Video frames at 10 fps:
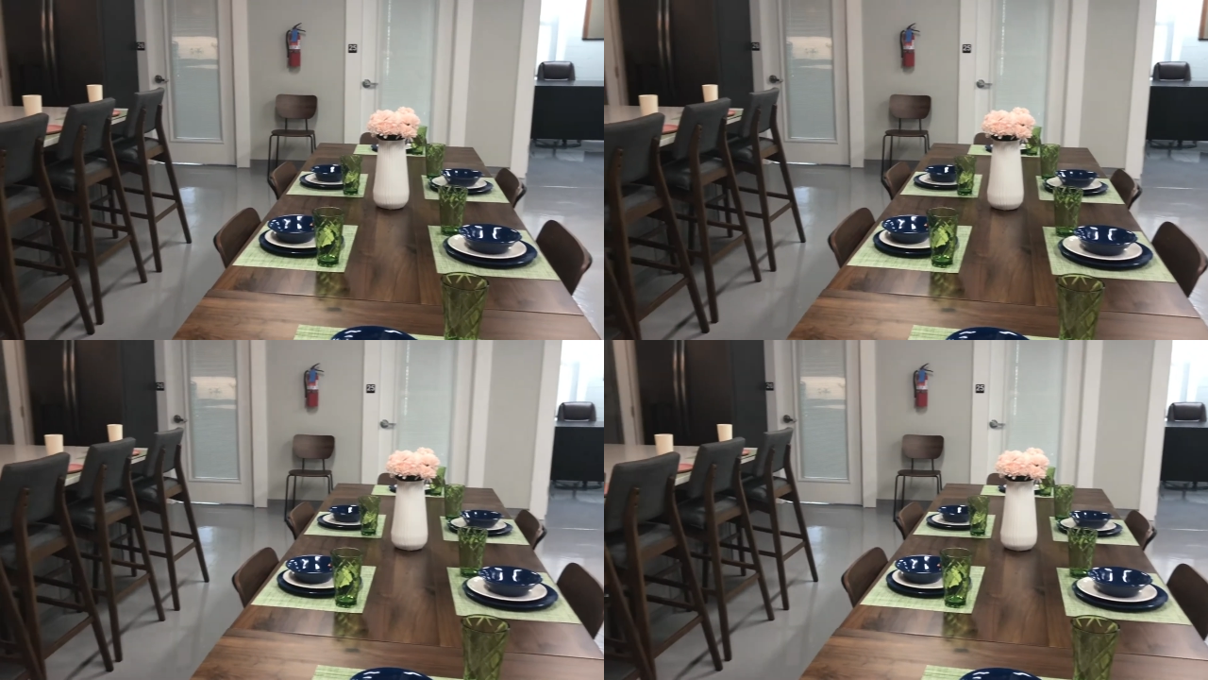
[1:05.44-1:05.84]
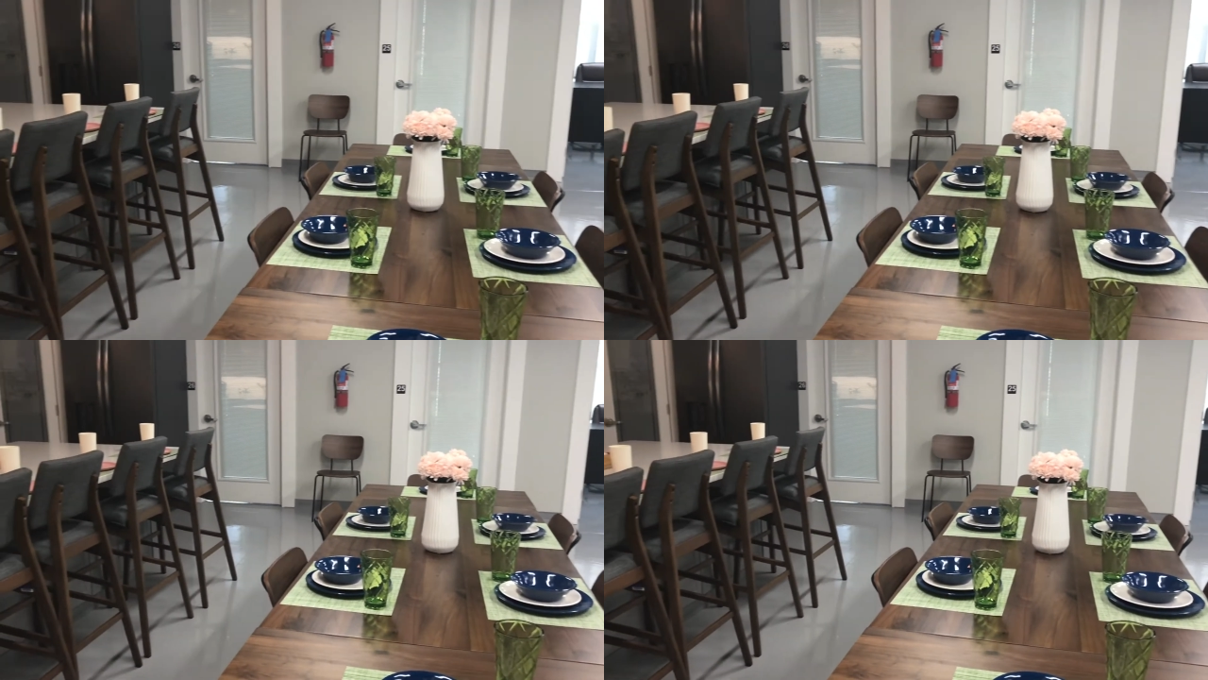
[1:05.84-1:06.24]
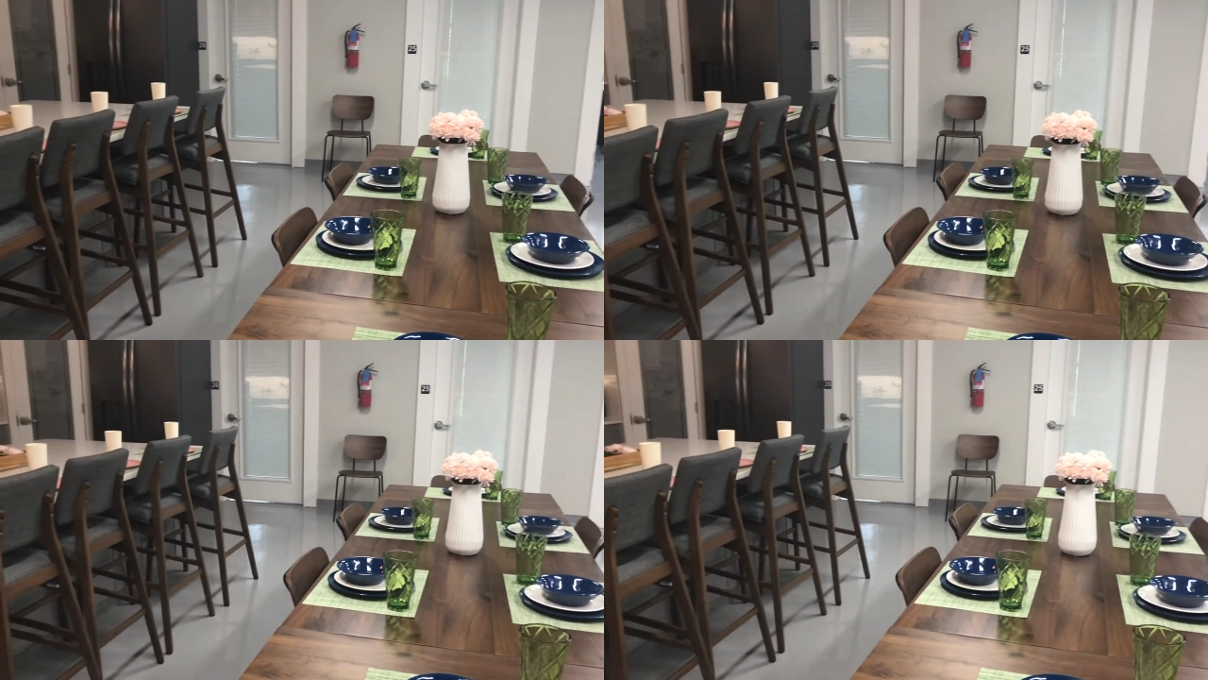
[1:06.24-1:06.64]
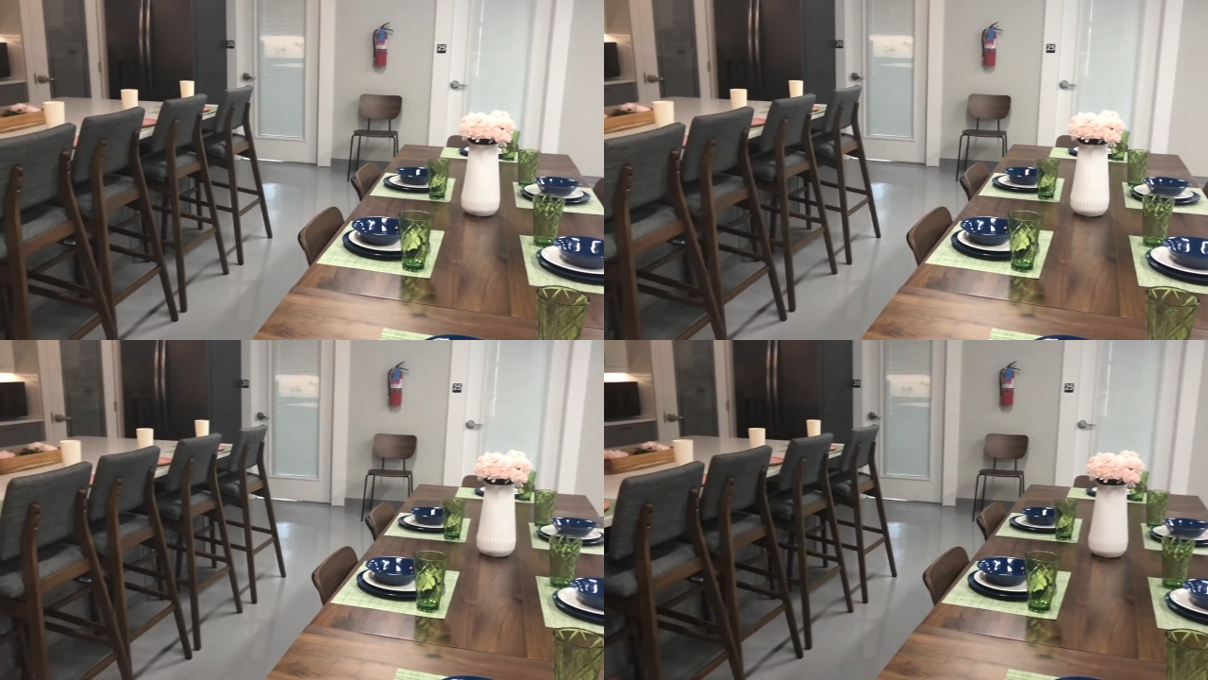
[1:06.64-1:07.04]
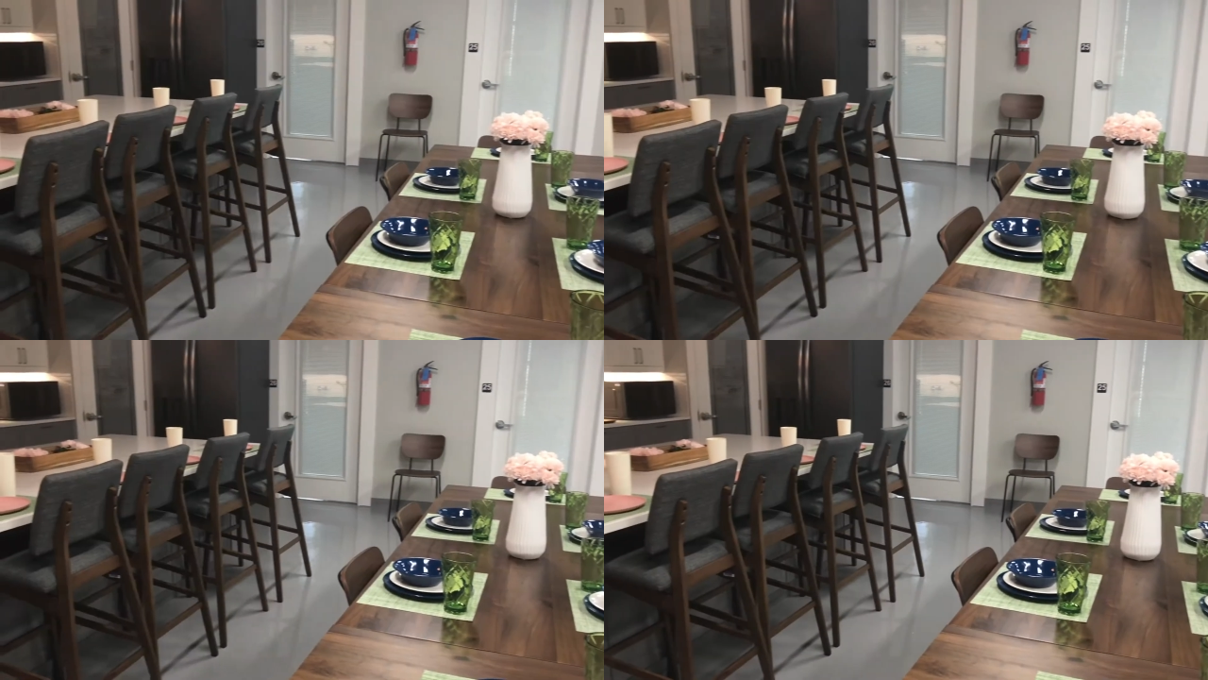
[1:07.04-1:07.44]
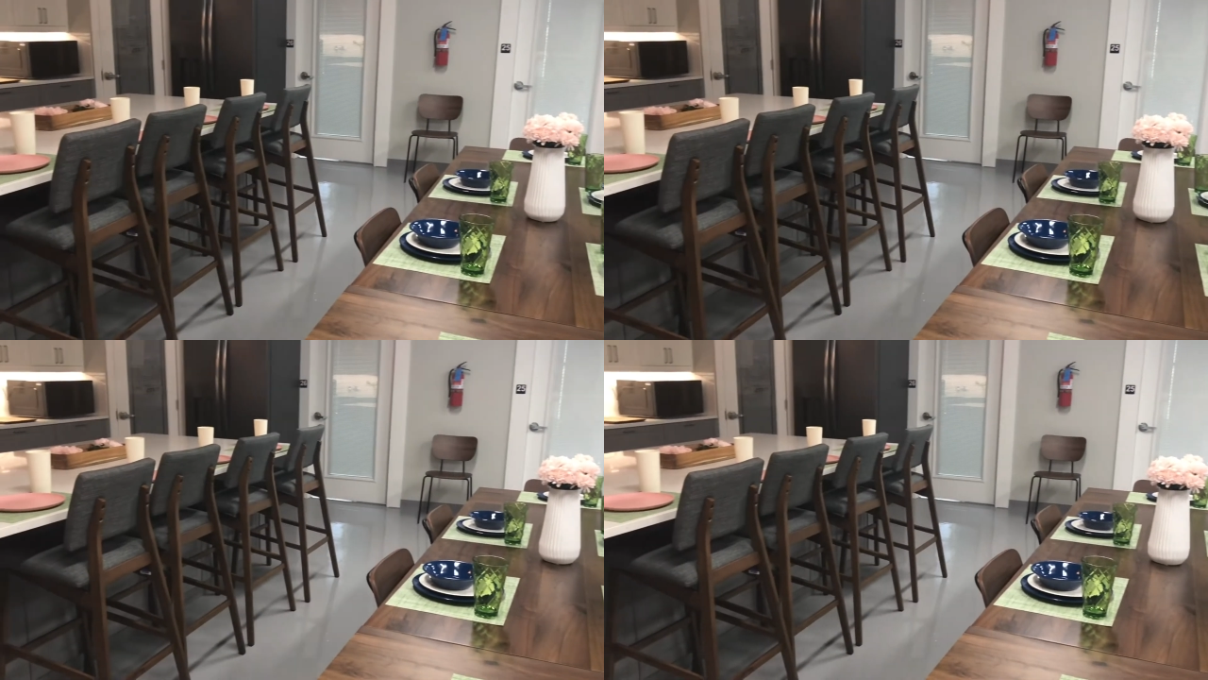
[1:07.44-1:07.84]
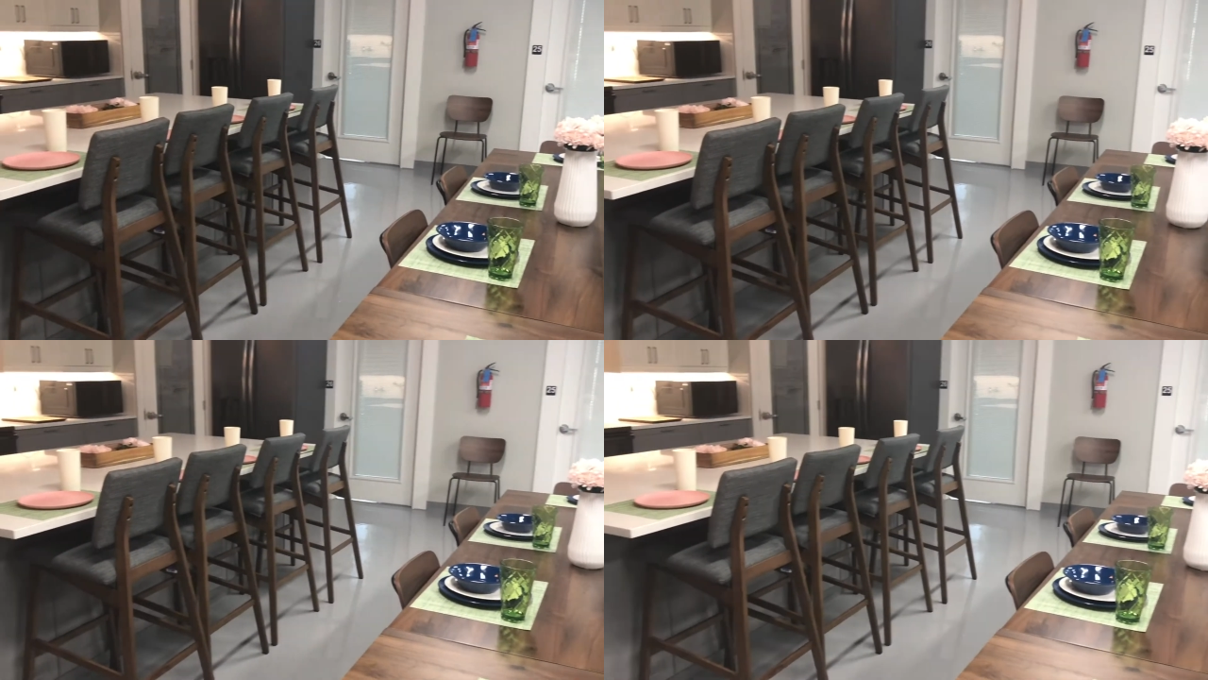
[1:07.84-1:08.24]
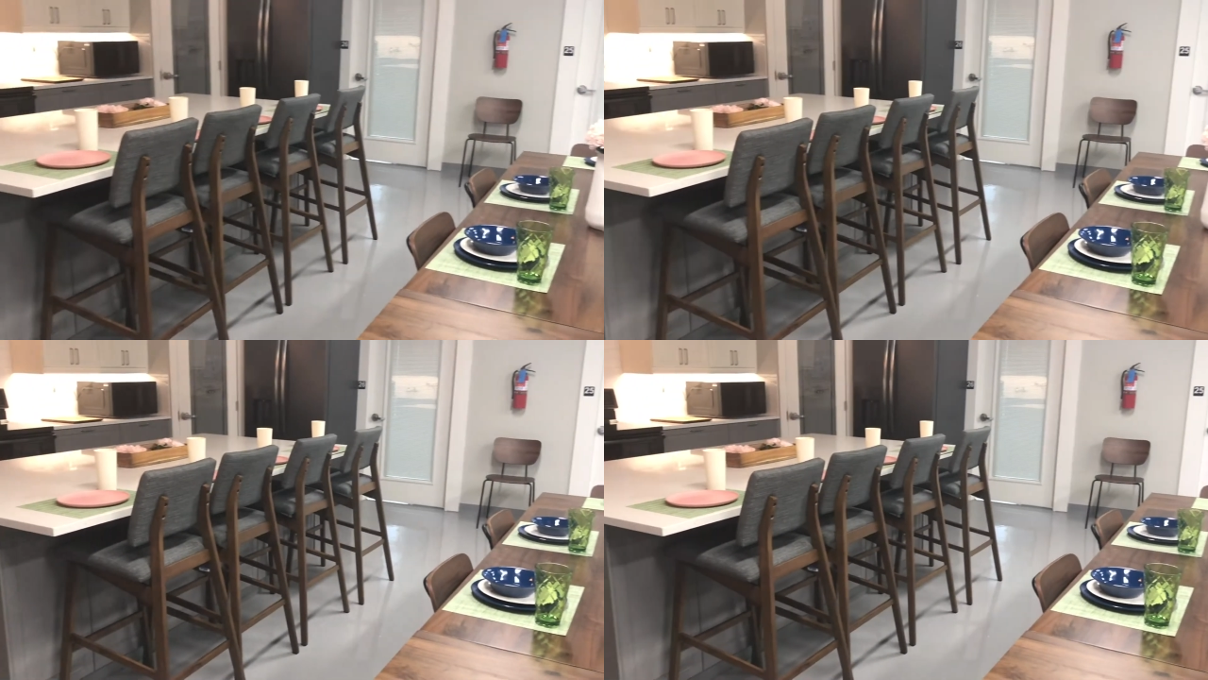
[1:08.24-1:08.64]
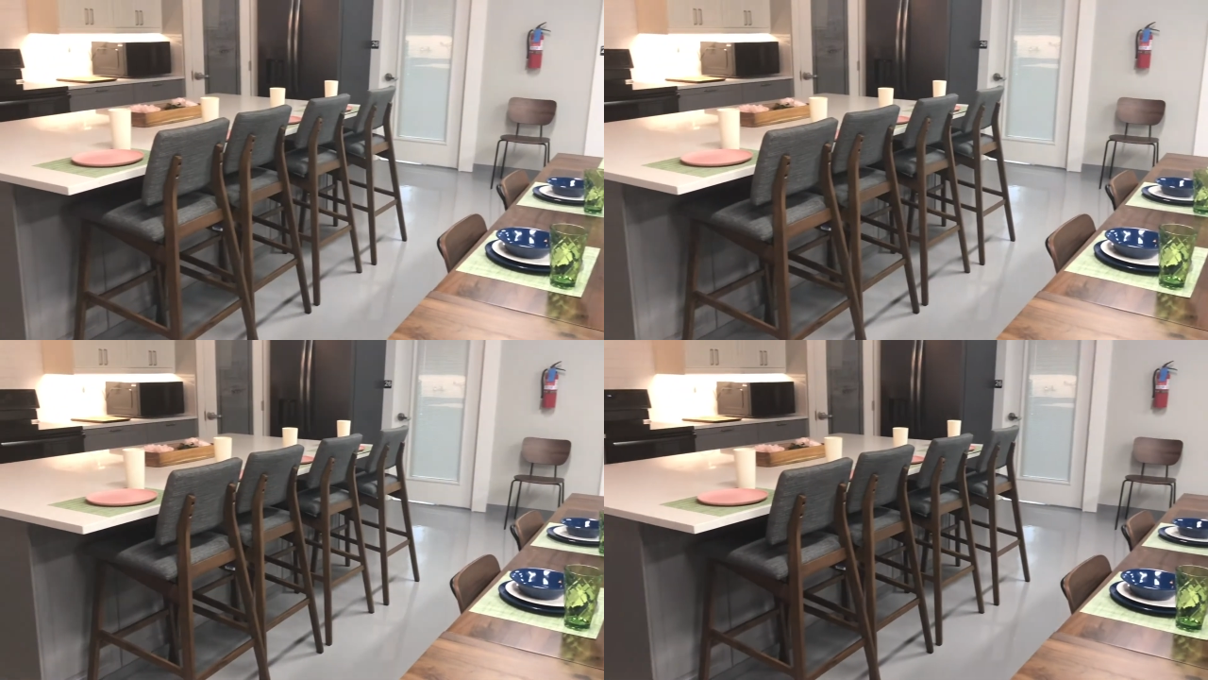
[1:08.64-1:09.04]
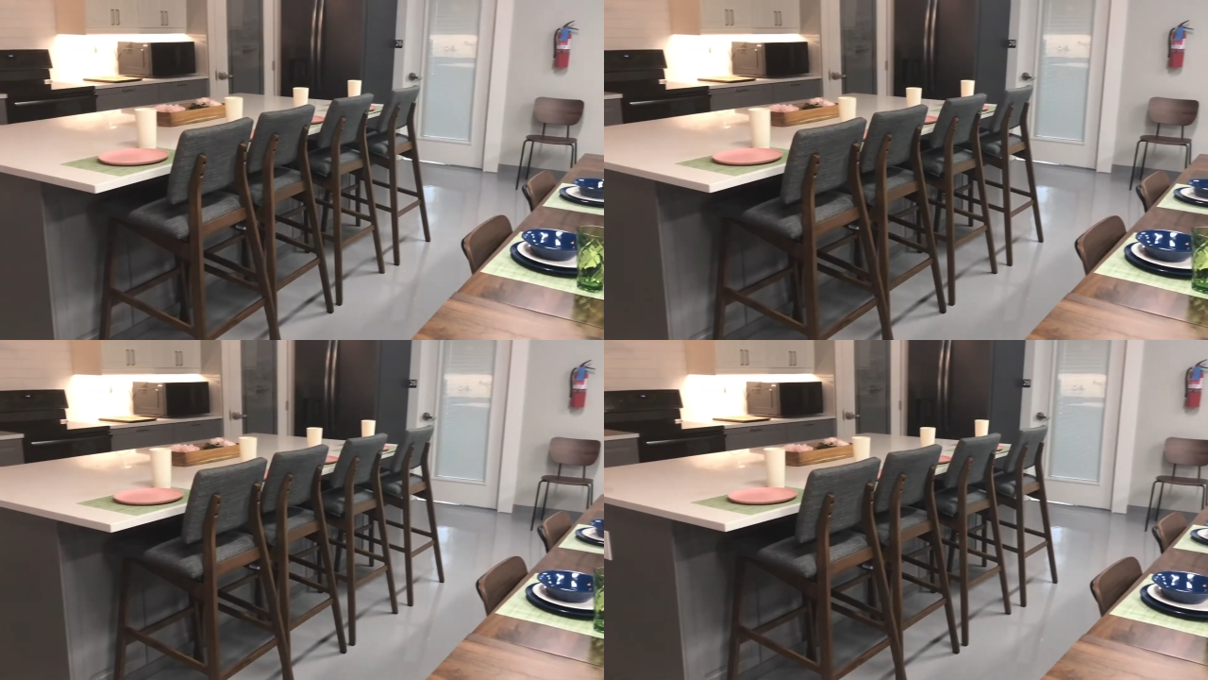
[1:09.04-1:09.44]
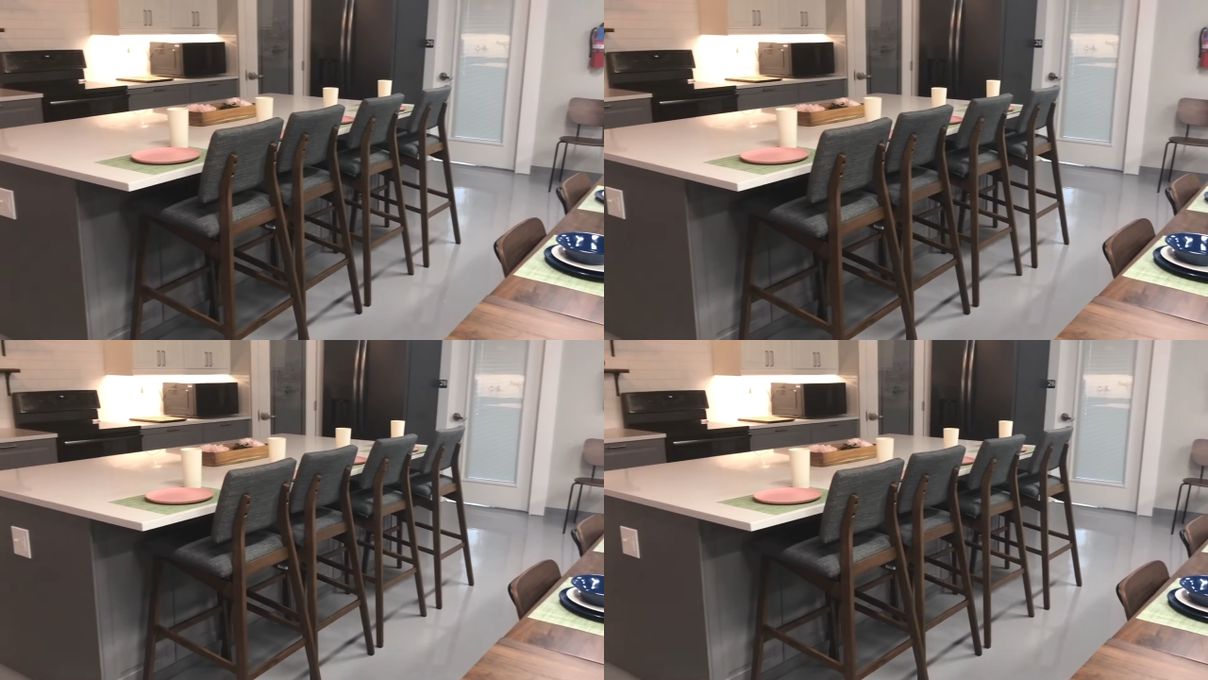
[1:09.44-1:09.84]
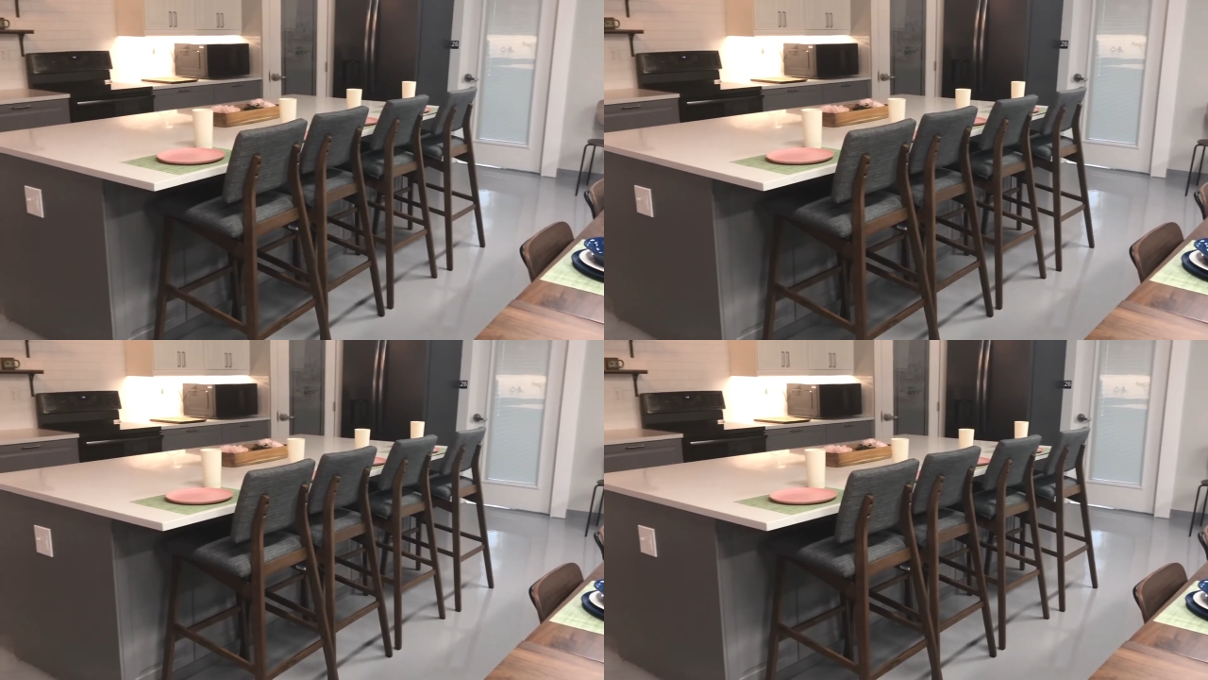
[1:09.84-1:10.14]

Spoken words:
No face is visible, so there are no lips to read.